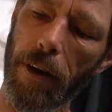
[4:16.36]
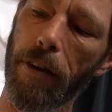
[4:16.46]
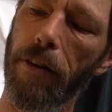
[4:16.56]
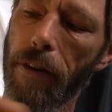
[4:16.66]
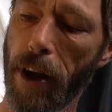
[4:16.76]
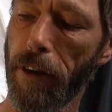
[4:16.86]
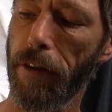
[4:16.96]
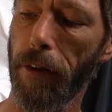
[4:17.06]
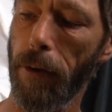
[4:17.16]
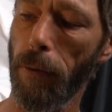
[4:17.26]
it's
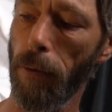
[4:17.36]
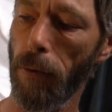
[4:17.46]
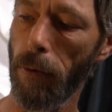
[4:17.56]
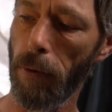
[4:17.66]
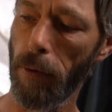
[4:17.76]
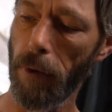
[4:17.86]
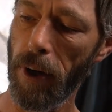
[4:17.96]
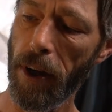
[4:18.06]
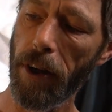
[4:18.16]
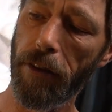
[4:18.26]
nice and
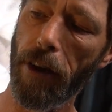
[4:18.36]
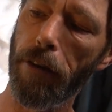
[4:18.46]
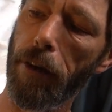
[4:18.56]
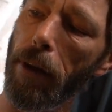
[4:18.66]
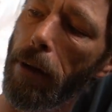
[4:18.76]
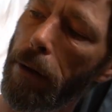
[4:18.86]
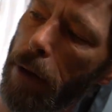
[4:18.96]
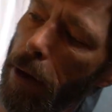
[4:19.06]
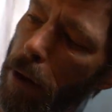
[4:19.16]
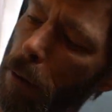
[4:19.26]
it's actually a little